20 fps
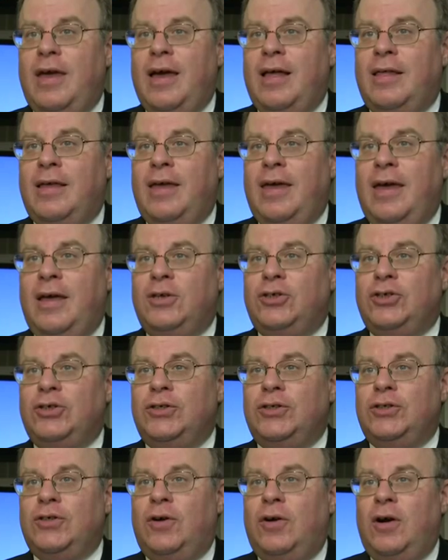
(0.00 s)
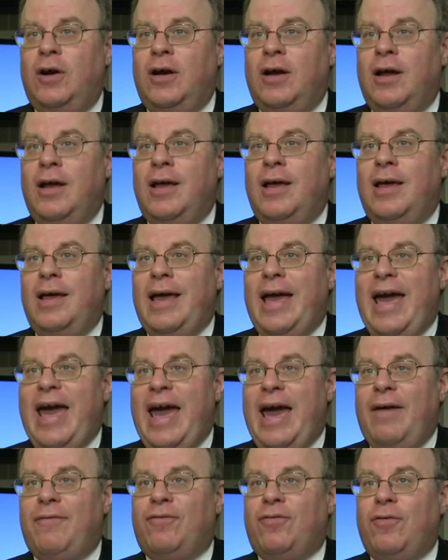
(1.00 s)
allegations are
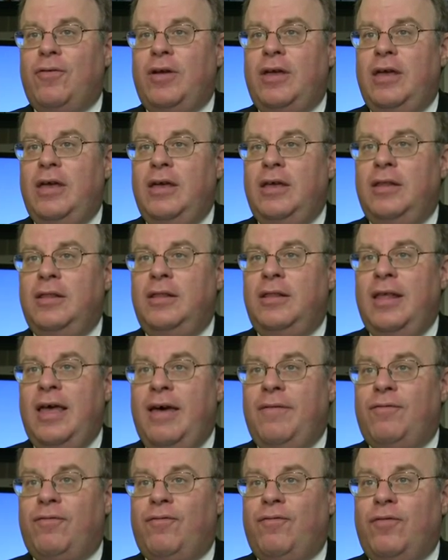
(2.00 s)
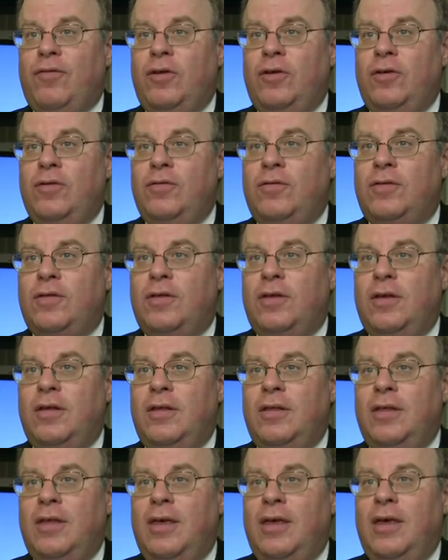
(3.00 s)
after he left for
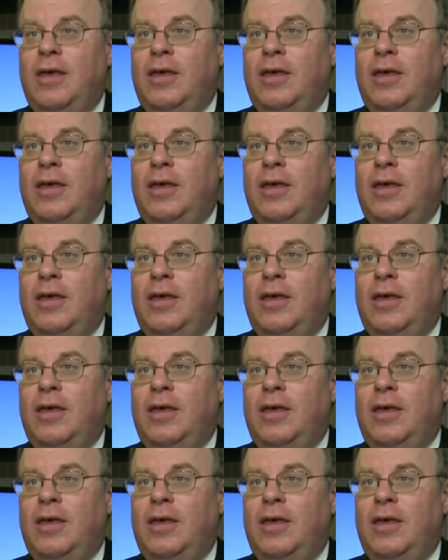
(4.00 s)
Houston,